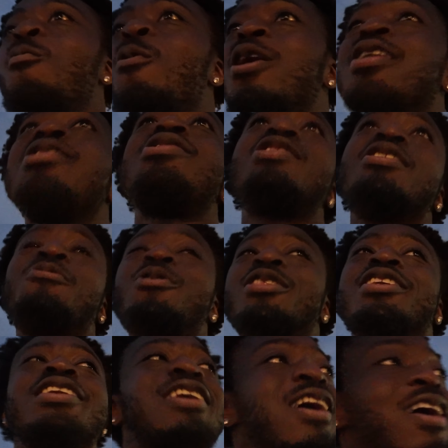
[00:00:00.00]
work shit with
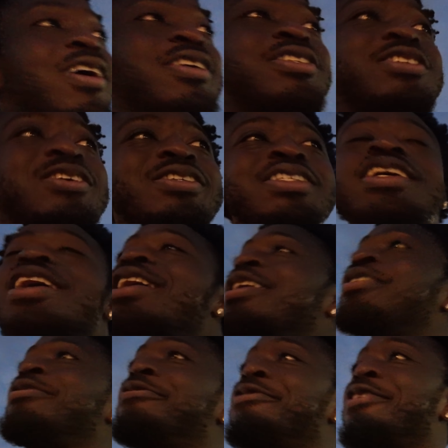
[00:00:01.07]
the car, so it's
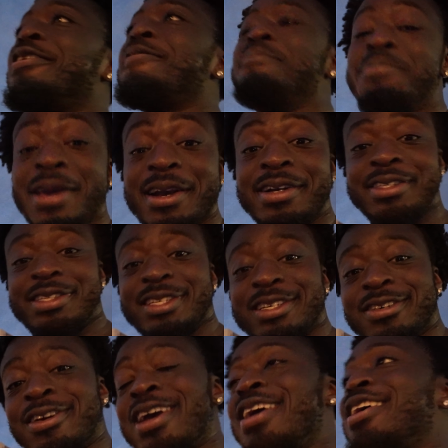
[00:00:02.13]
kind of
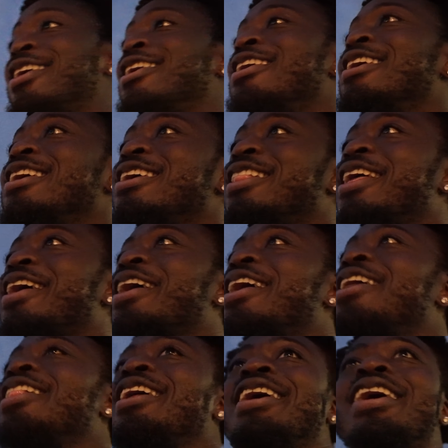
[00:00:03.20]
embarrassing, right? Like
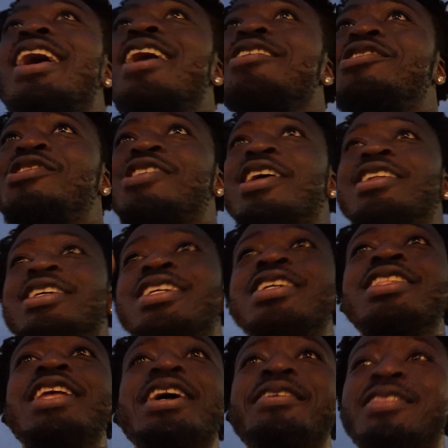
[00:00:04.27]
I was trying to
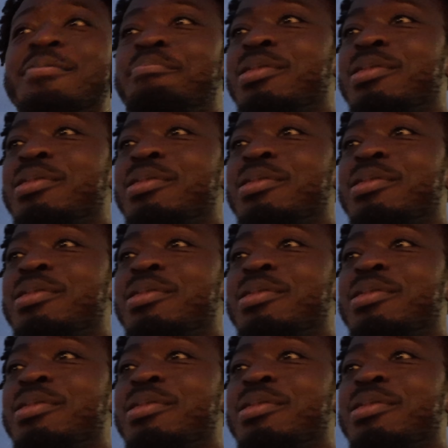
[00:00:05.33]
connect the